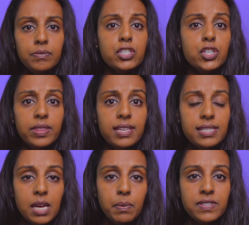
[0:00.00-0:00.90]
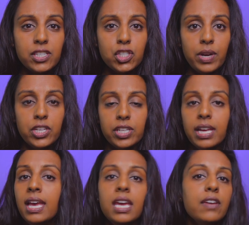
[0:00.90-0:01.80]
So in this type of situation,
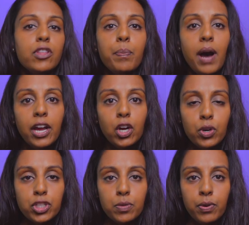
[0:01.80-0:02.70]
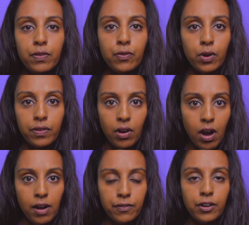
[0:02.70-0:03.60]
if the buyer were to put forth an
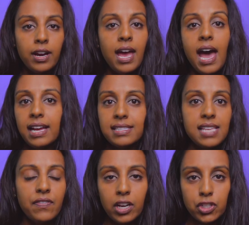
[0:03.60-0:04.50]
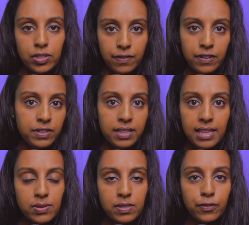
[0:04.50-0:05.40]
offer at
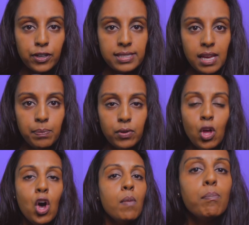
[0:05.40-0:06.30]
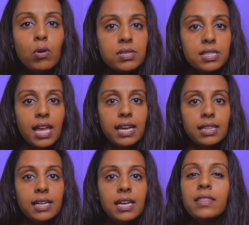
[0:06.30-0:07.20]
$750,000, for example, most
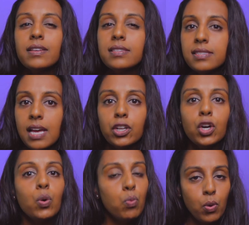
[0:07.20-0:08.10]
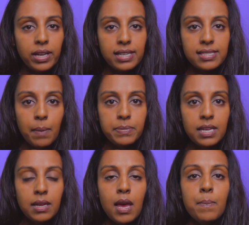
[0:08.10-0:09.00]
likely the seller won't accept
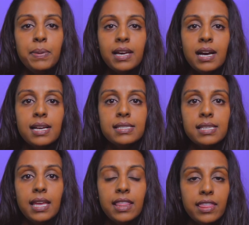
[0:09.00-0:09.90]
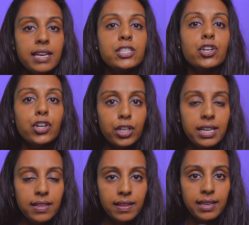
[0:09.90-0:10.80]
it because it's early
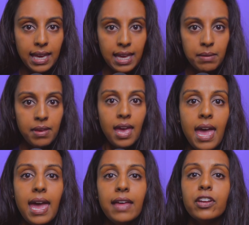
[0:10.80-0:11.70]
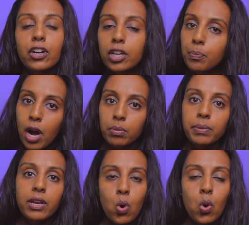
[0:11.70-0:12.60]
in the game and they're going to
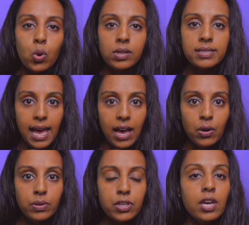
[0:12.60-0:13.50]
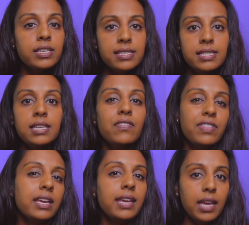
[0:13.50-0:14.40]
probably hold out to see if they
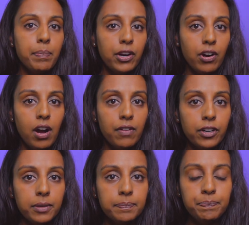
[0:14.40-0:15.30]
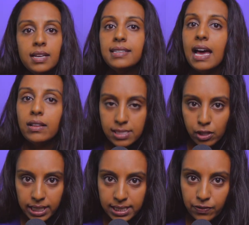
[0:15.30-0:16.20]
can get a better offer. Now let's look
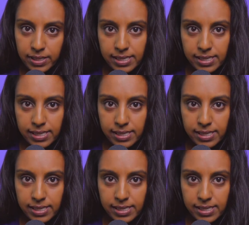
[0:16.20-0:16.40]
at a different